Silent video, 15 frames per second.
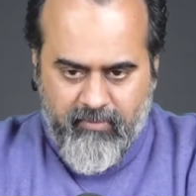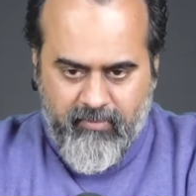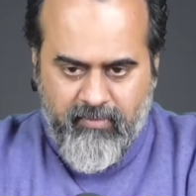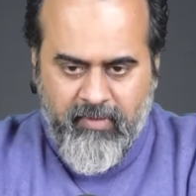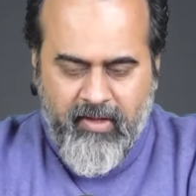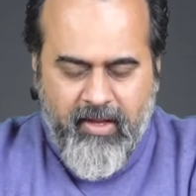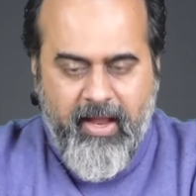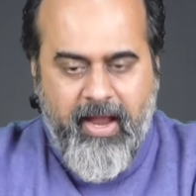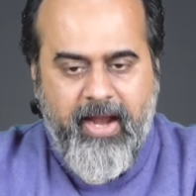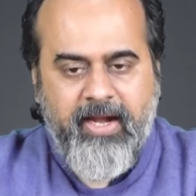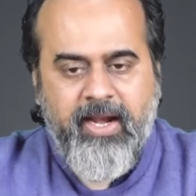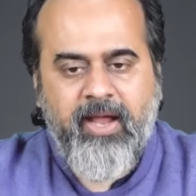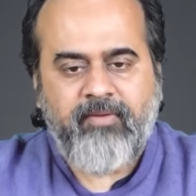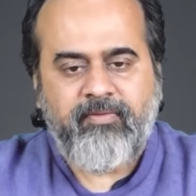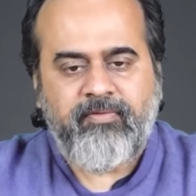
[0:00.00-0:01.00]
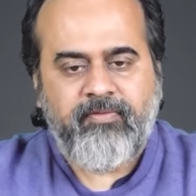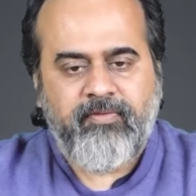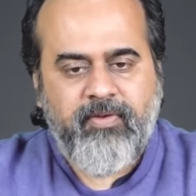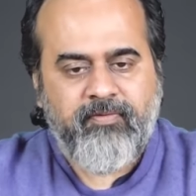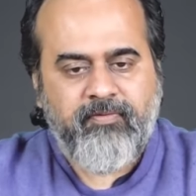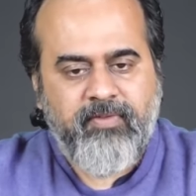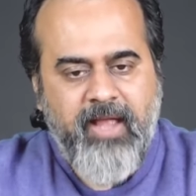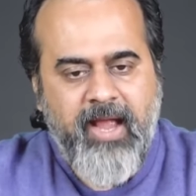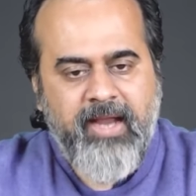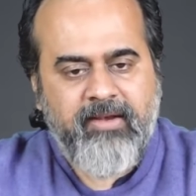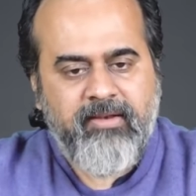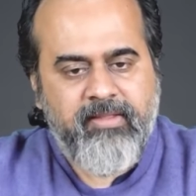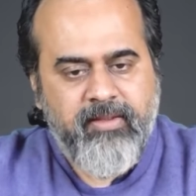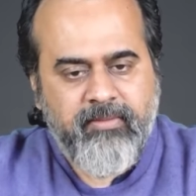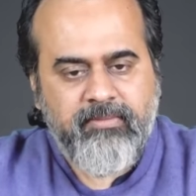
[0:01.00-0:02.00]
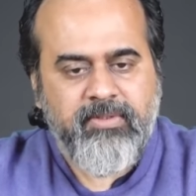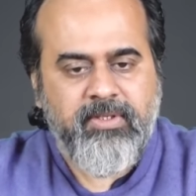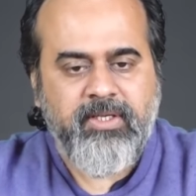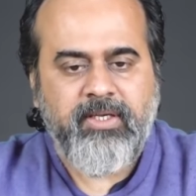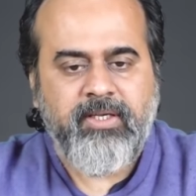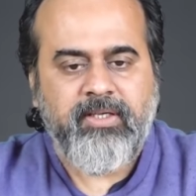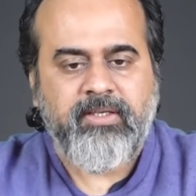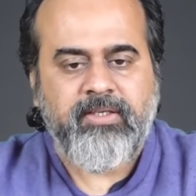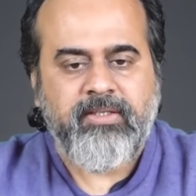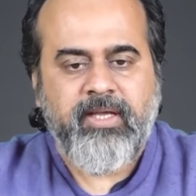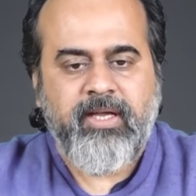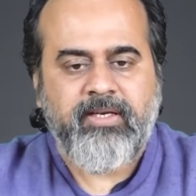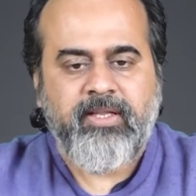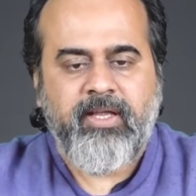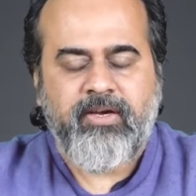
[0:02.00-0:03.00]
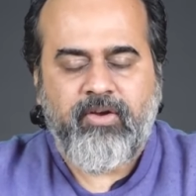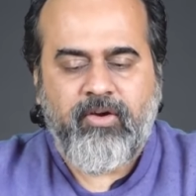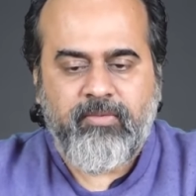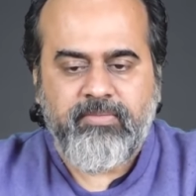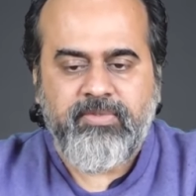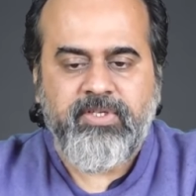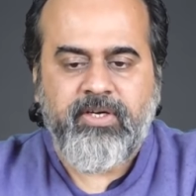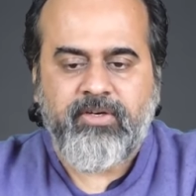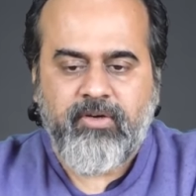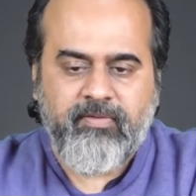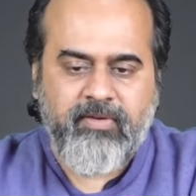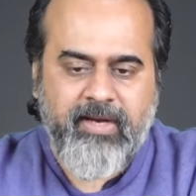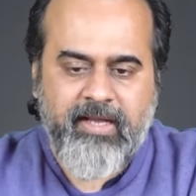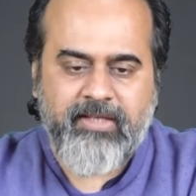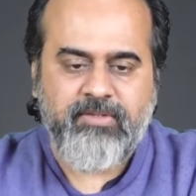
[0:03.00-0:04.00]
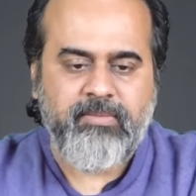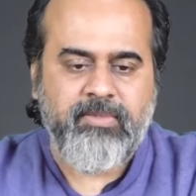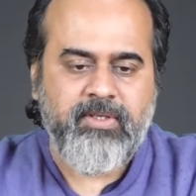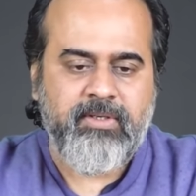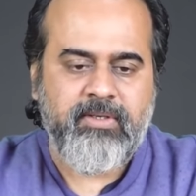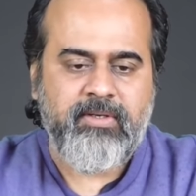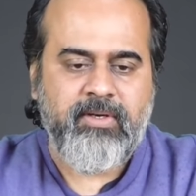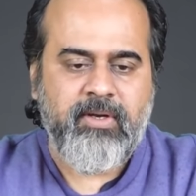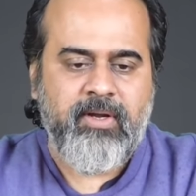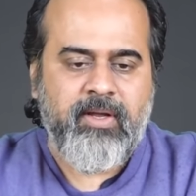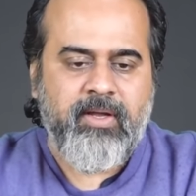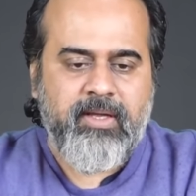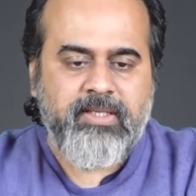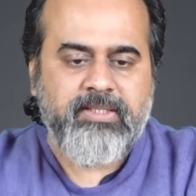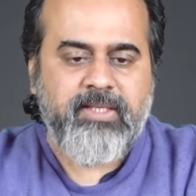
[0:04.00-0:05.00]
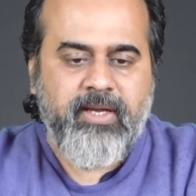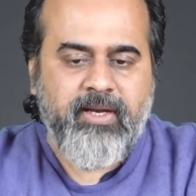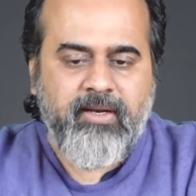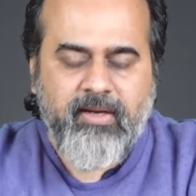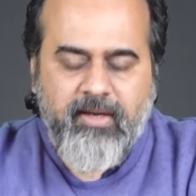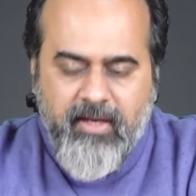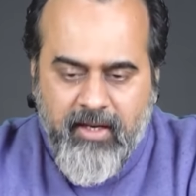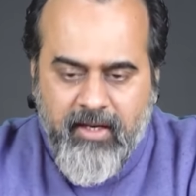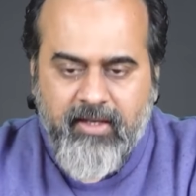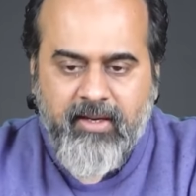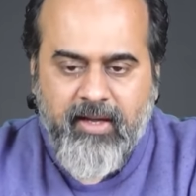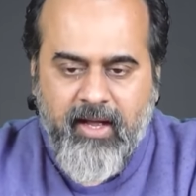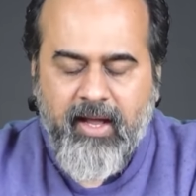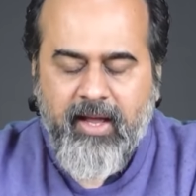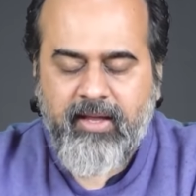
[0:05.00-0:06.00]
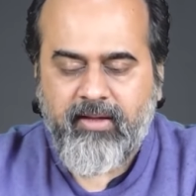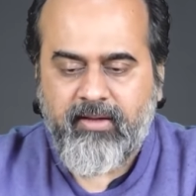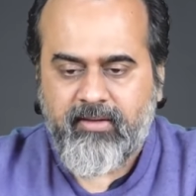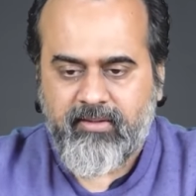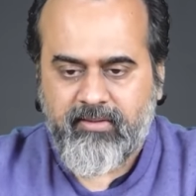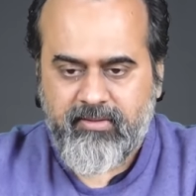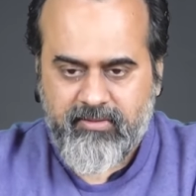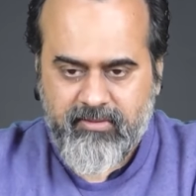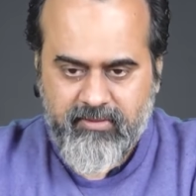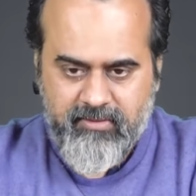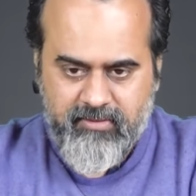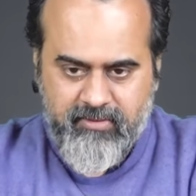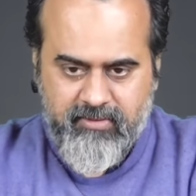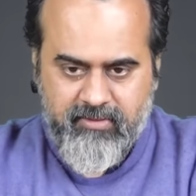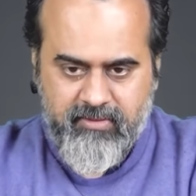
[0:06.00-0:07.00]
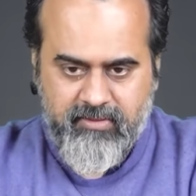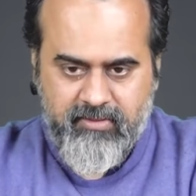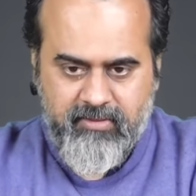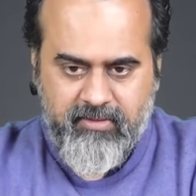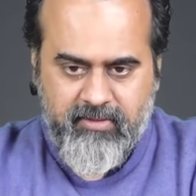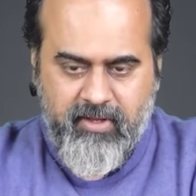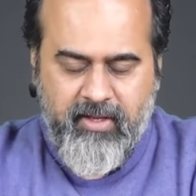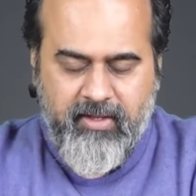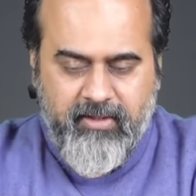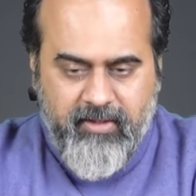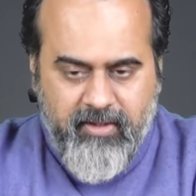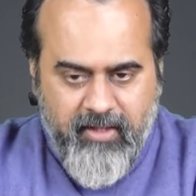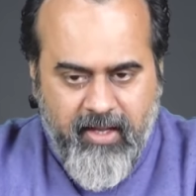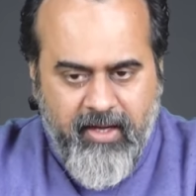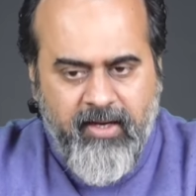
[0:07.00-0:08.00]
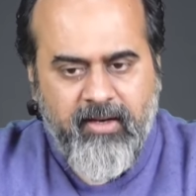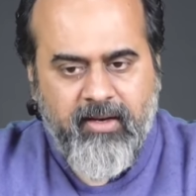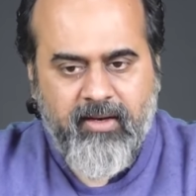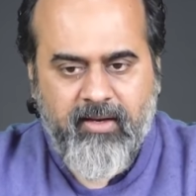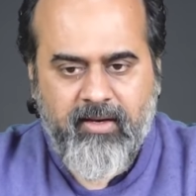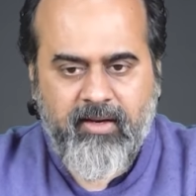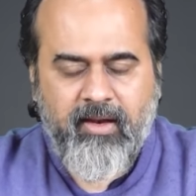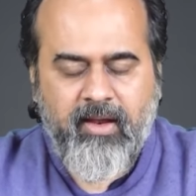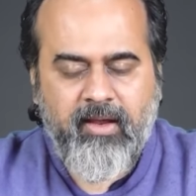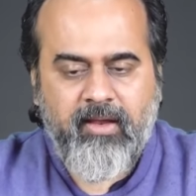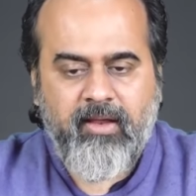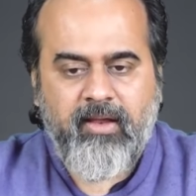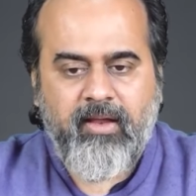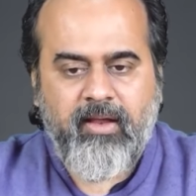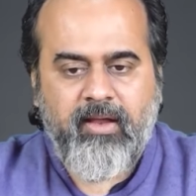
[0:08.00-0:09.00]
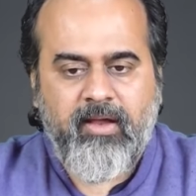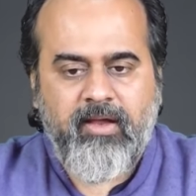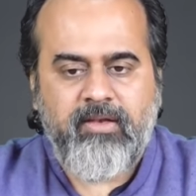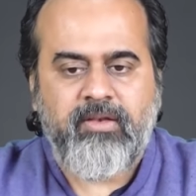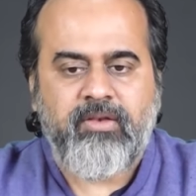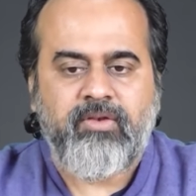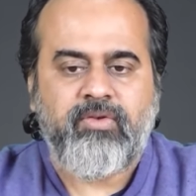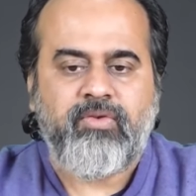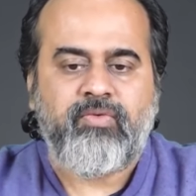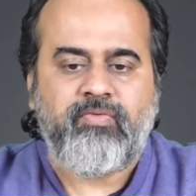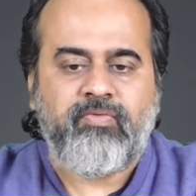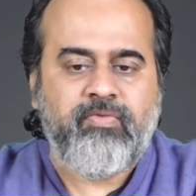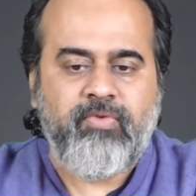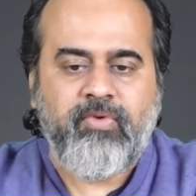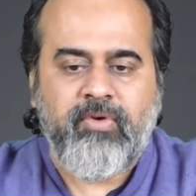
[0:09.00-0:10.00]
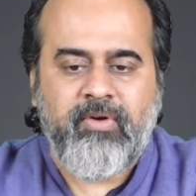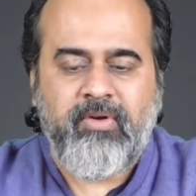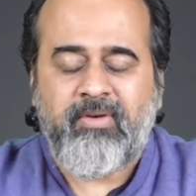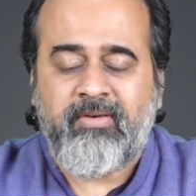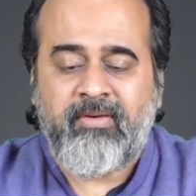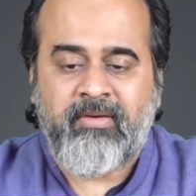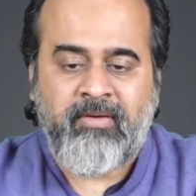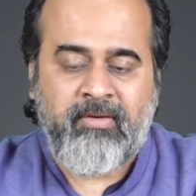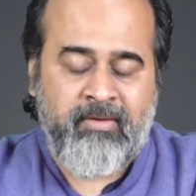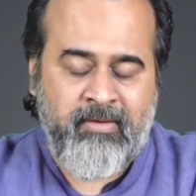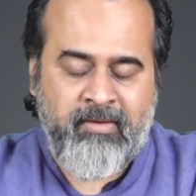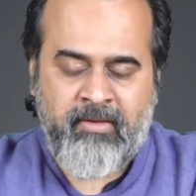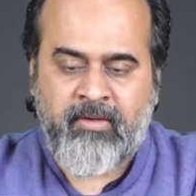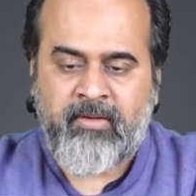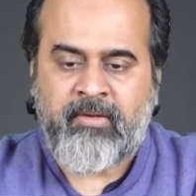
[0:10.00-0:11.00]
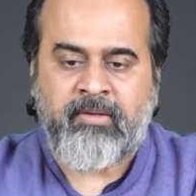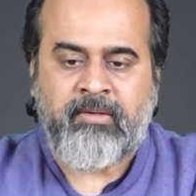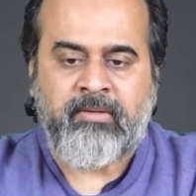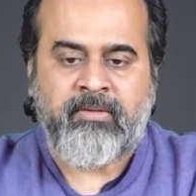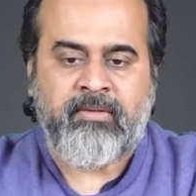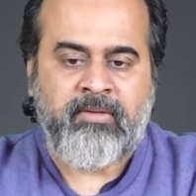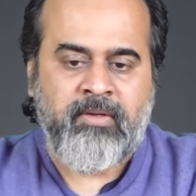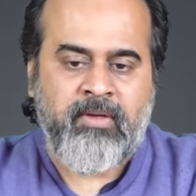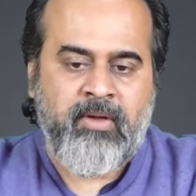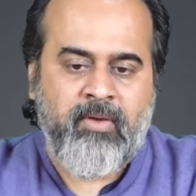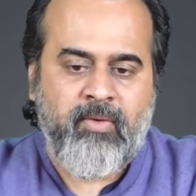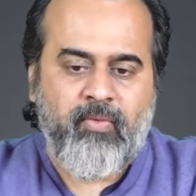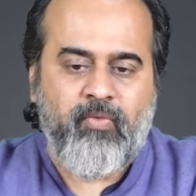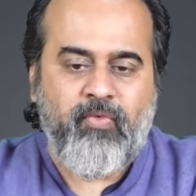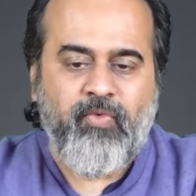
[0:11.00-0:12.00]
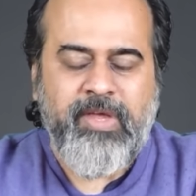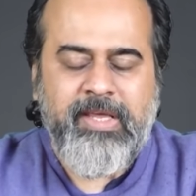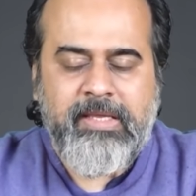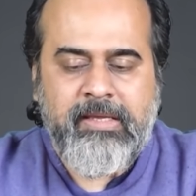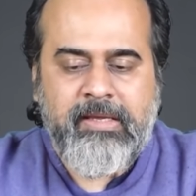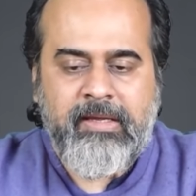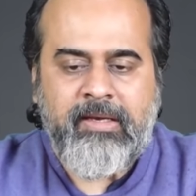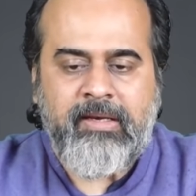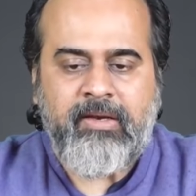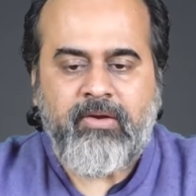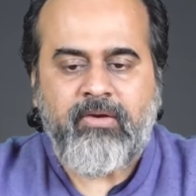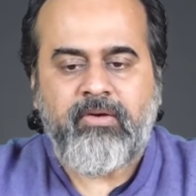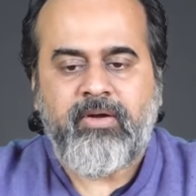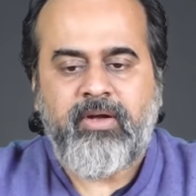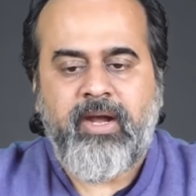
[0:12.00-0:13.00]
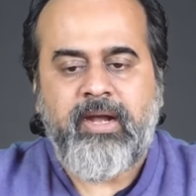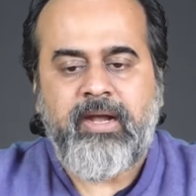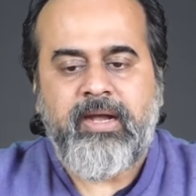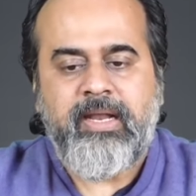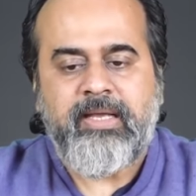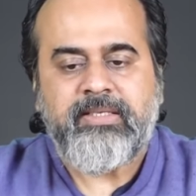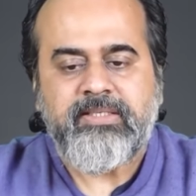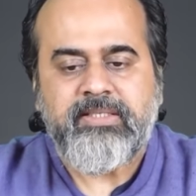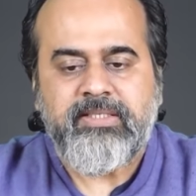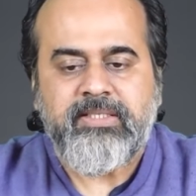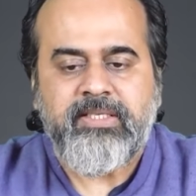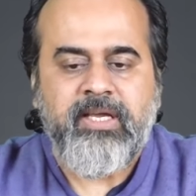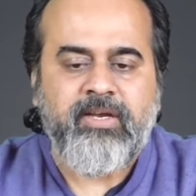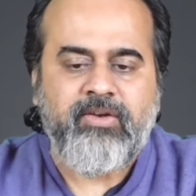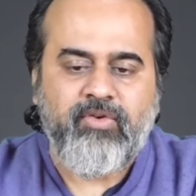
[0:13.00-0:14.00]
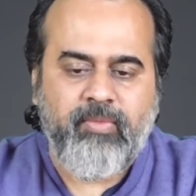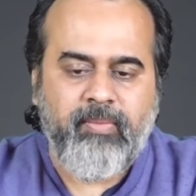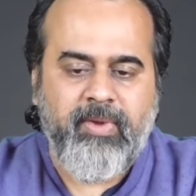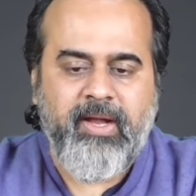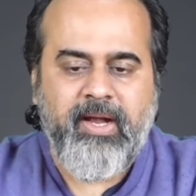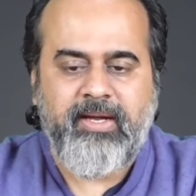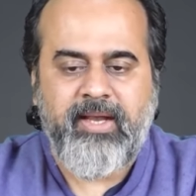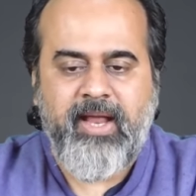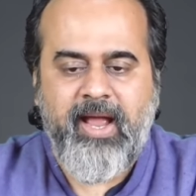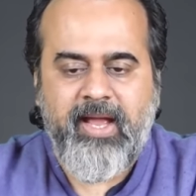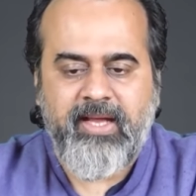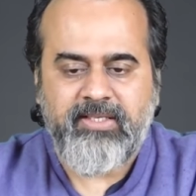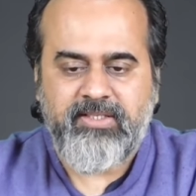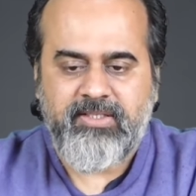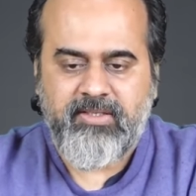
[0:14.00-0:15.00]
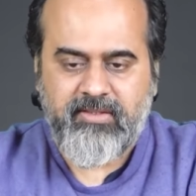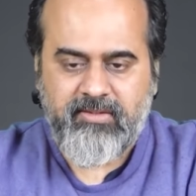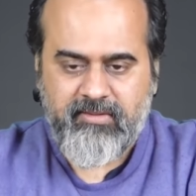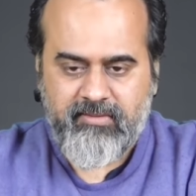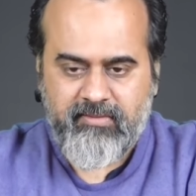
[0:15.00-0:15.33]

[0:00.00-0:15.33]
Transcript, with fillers: Hmm? And if, if that something, that, that object of attachment is indeed higher, then it would uh, weaken your tendency to be attached.